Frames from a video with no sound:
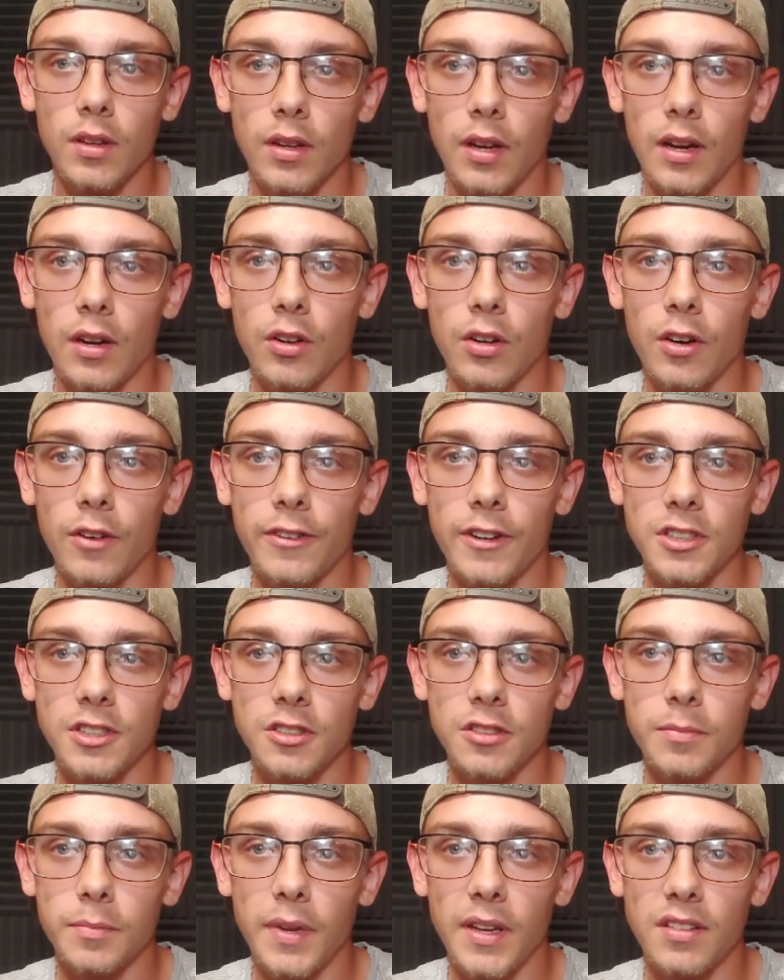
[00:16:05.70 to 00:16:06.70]
I don't know if I
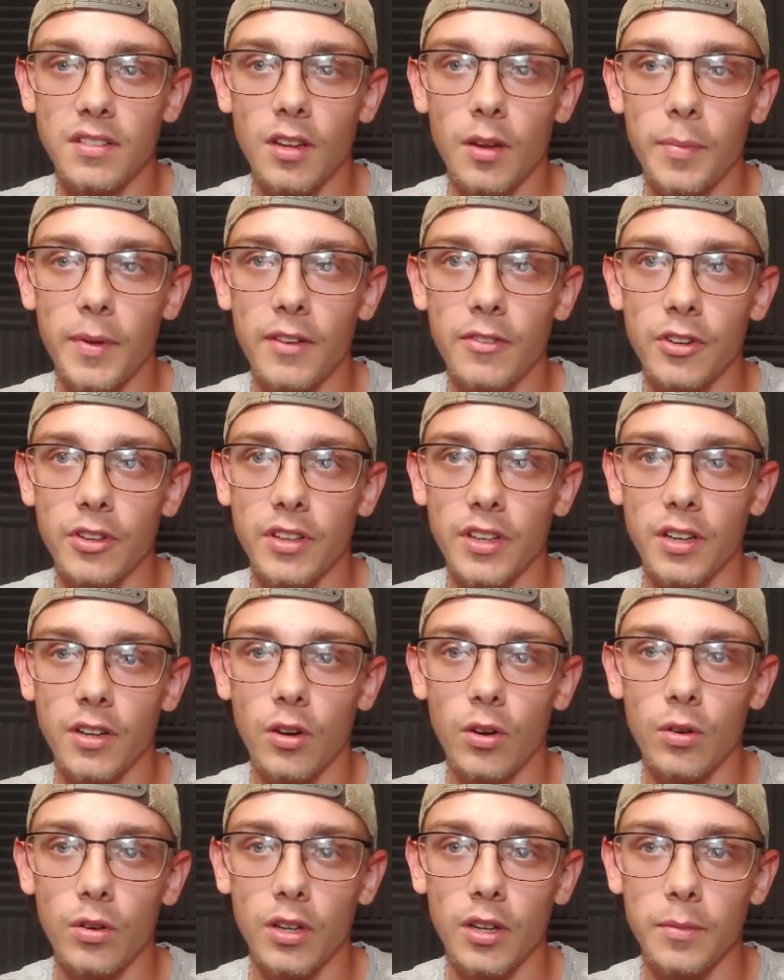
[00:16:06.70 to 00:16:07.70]
just messed up everything.
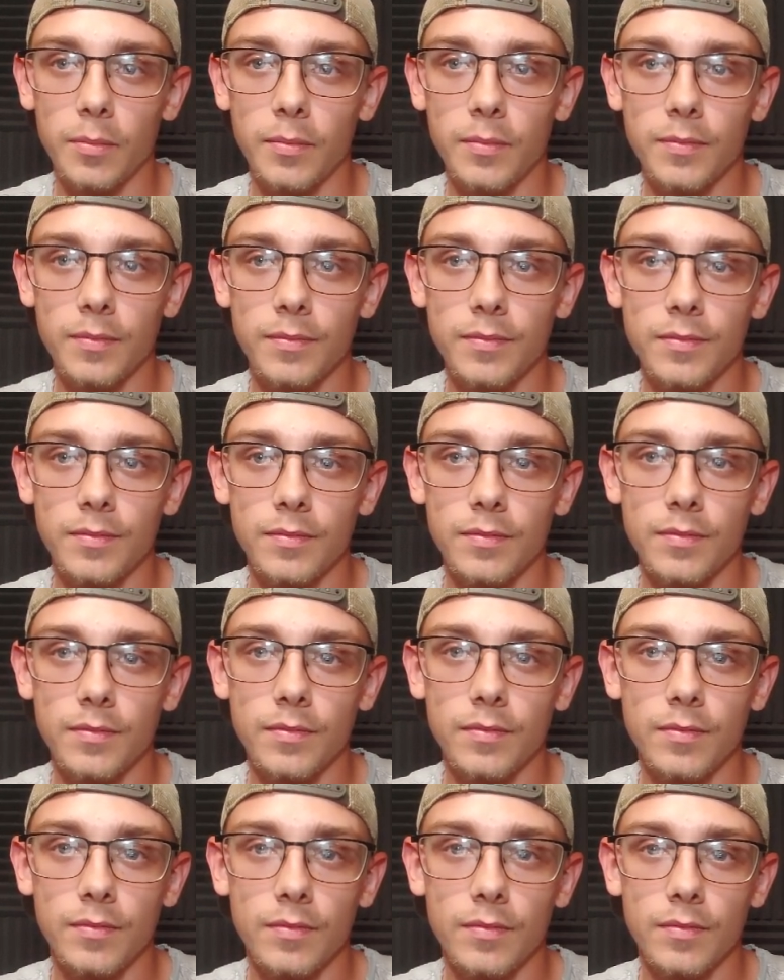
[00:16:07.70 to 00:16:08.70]
Hold up.
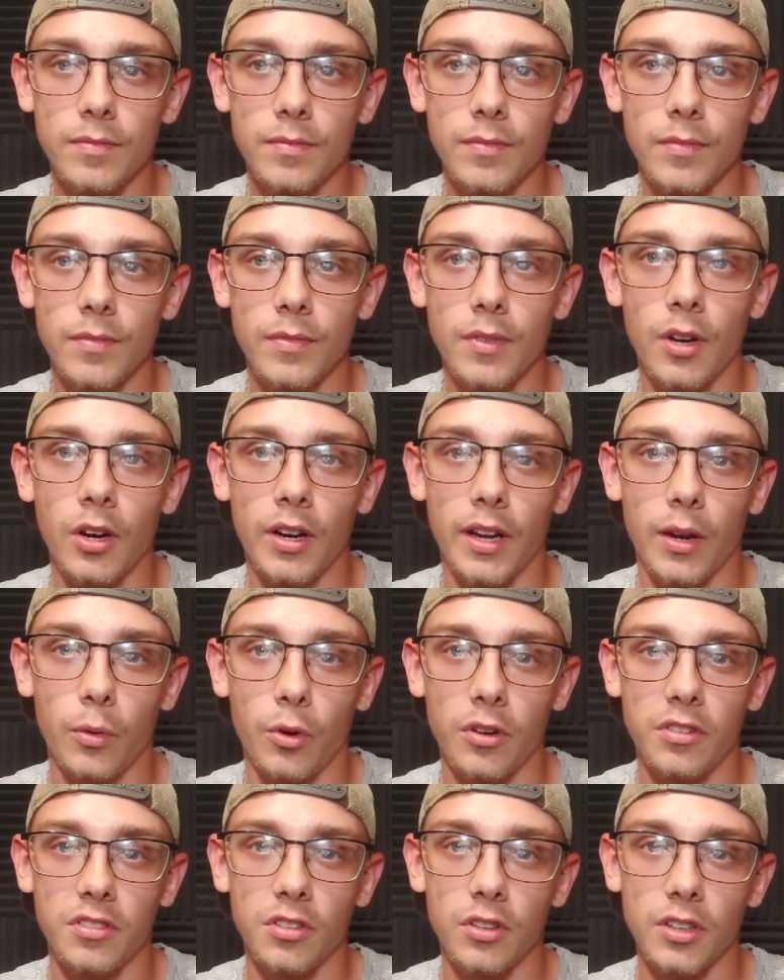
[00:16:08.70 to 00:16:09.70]
Okay,
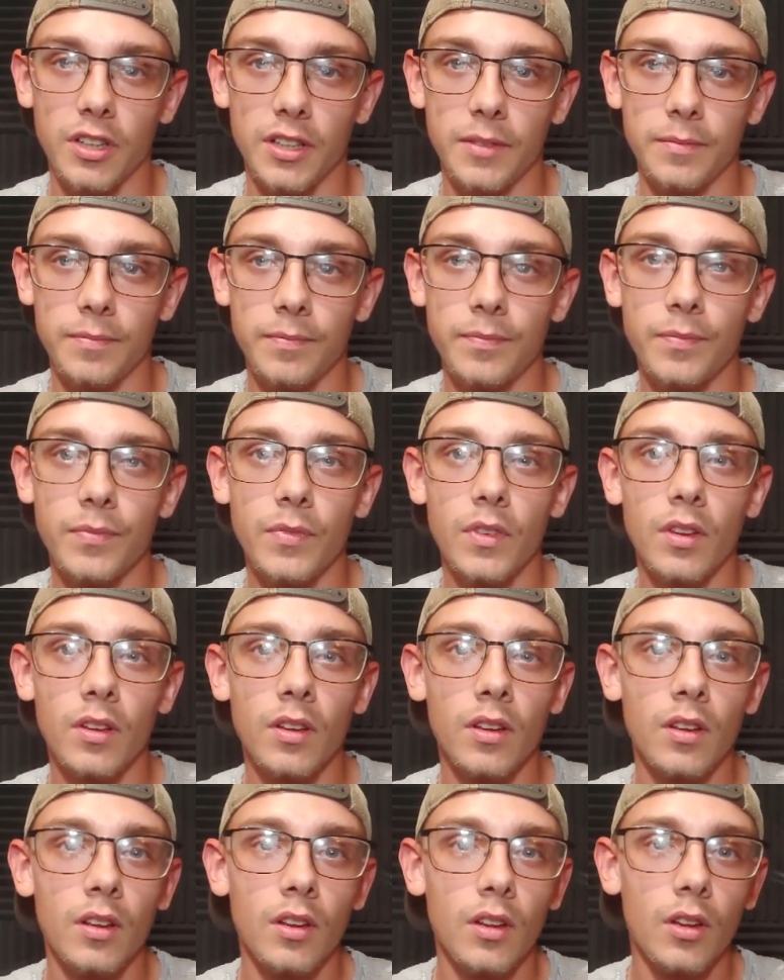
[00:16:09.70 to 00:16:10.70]
we're still good.
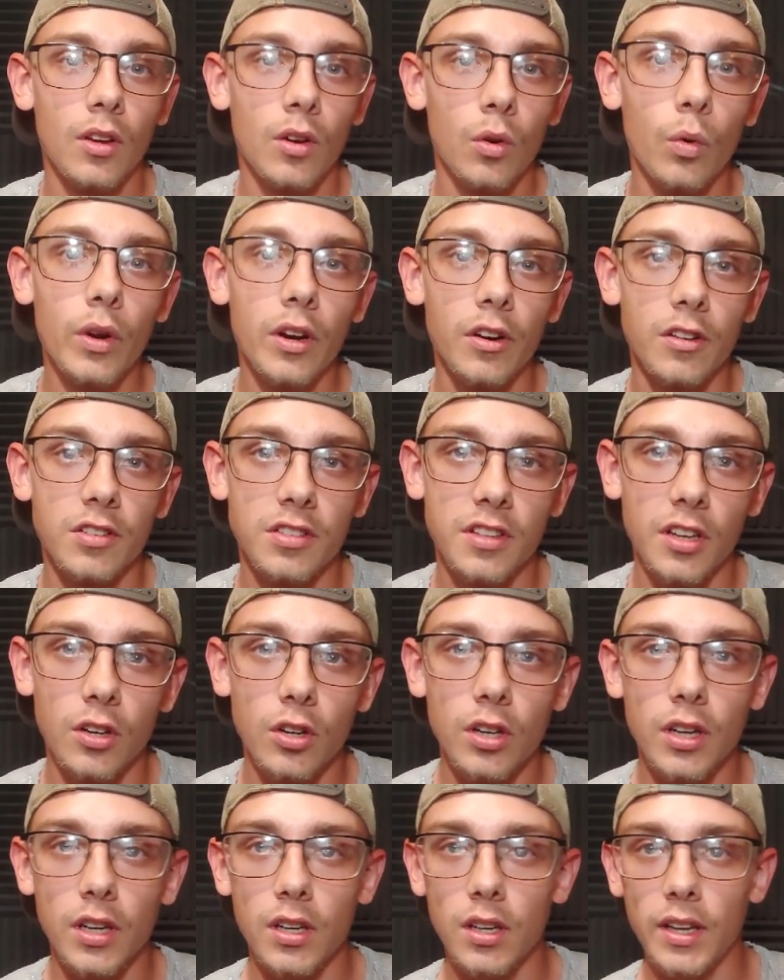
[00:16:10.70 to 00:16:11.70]
We are still
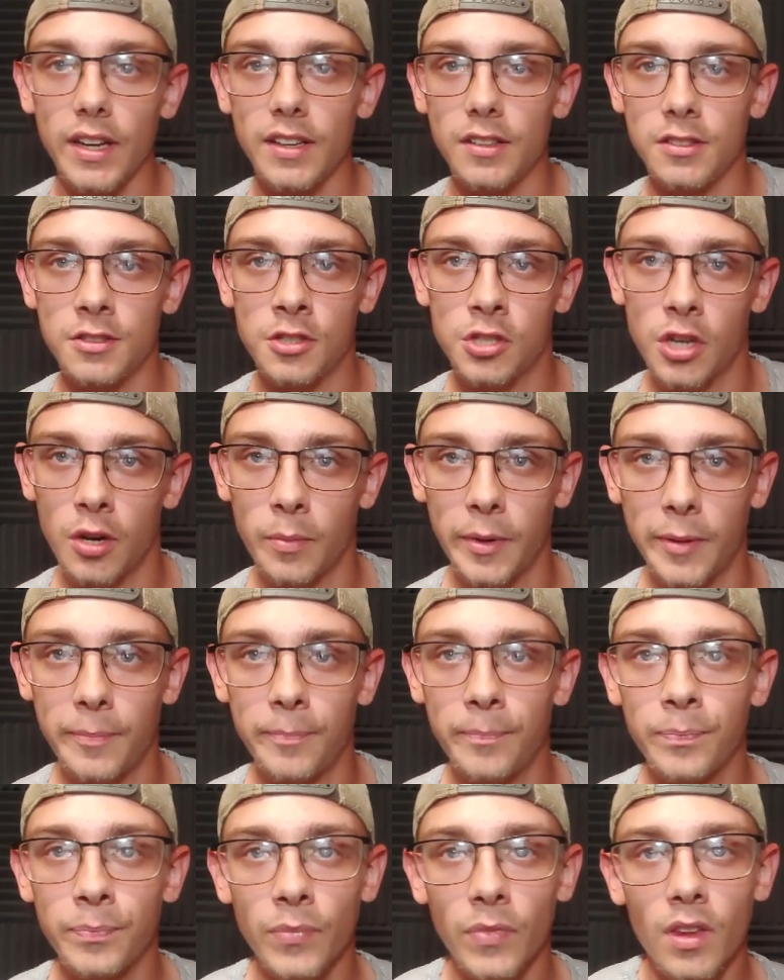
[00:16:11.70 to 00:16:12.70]
good, ladies and gentlemen.
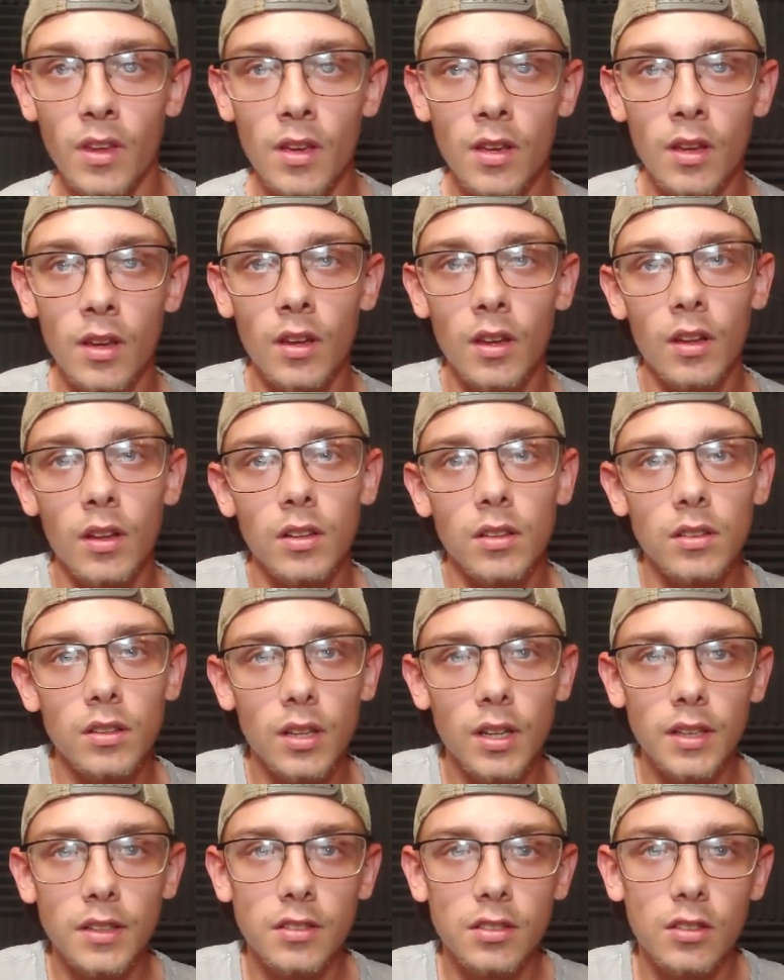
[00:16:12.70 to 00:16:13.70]

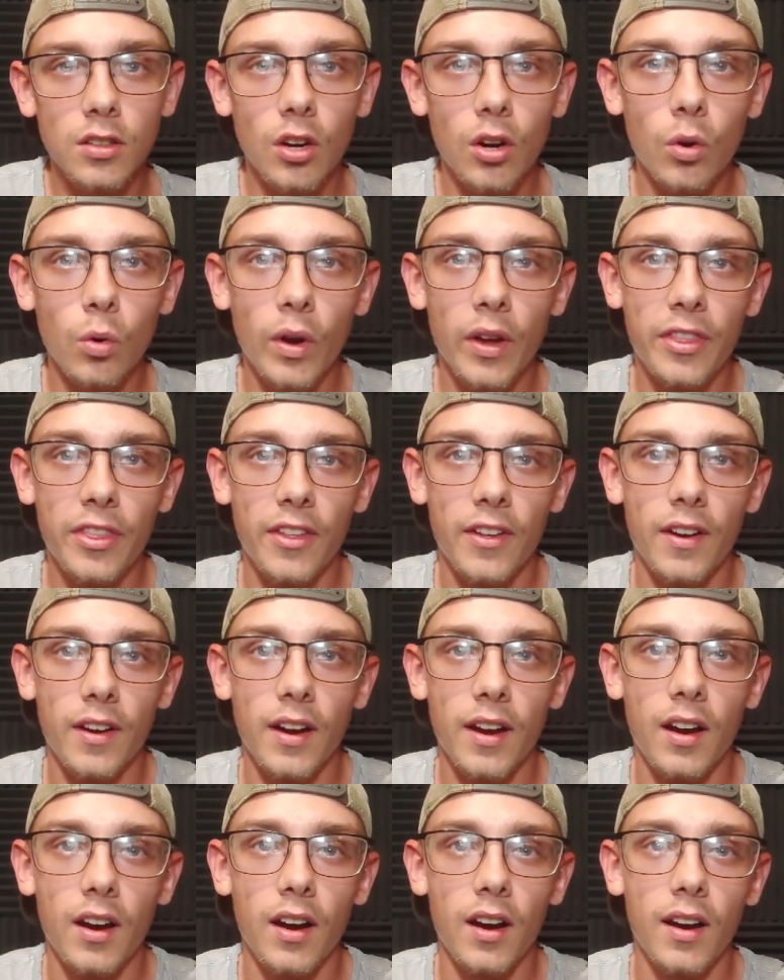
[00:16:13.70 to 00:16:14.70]
Let's go with
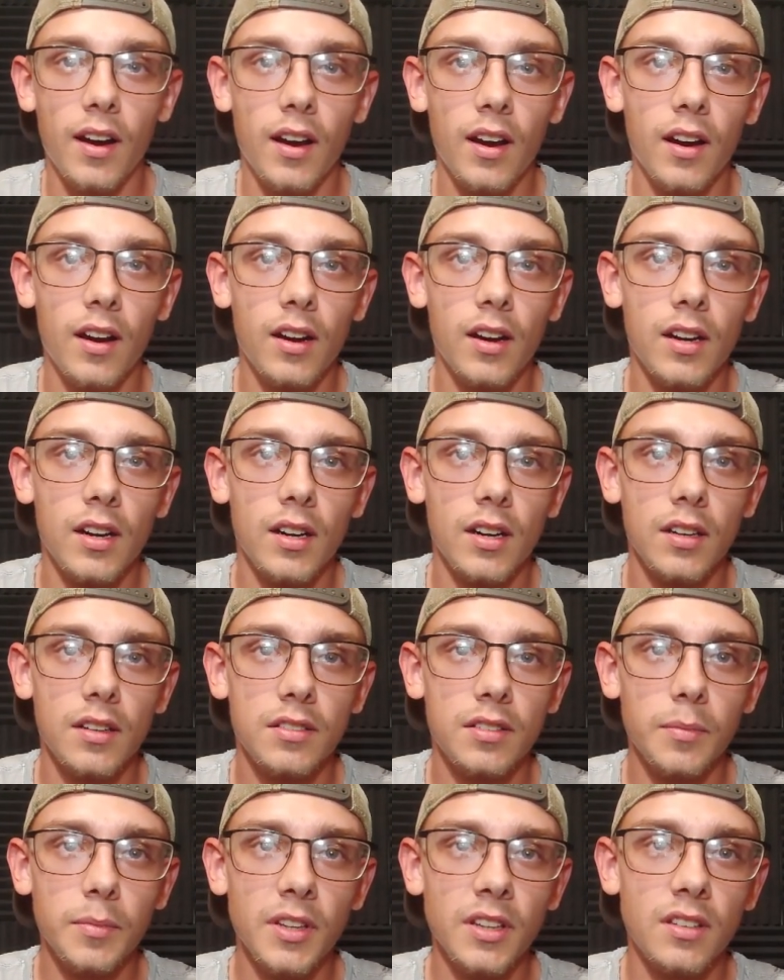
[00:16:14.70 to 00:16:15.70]

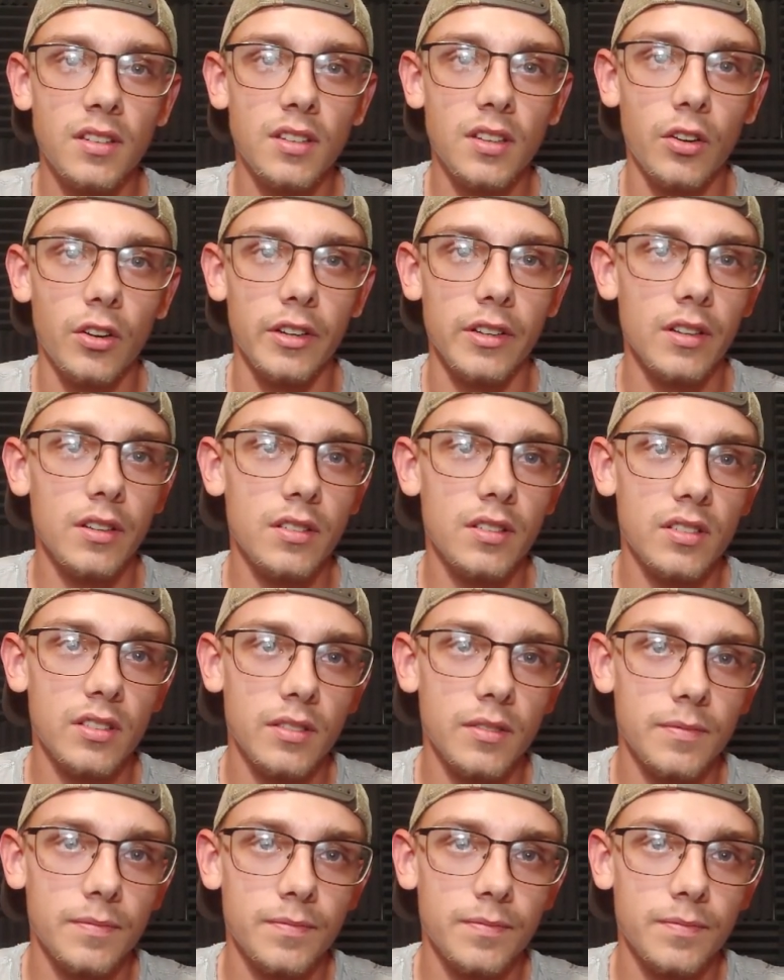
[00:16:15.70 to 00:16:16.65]
something serious.